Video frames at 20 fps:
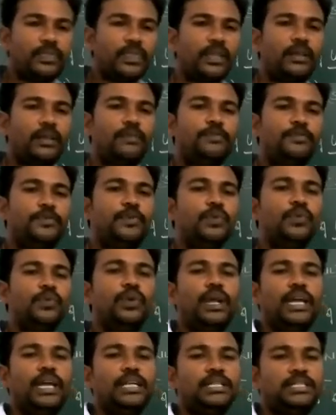if two
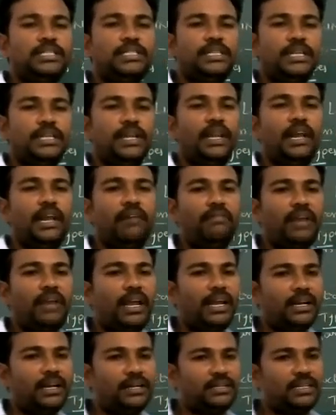lines never
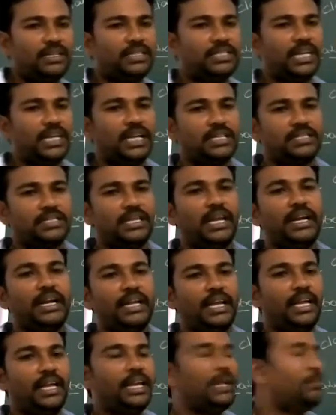intersects at
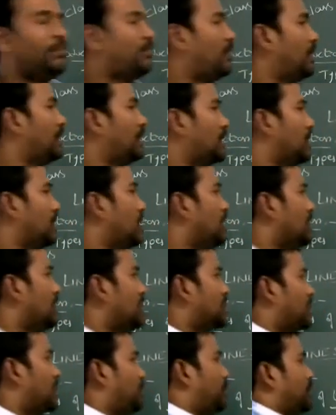any point.
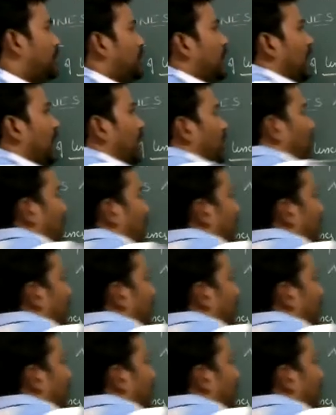Suppose here you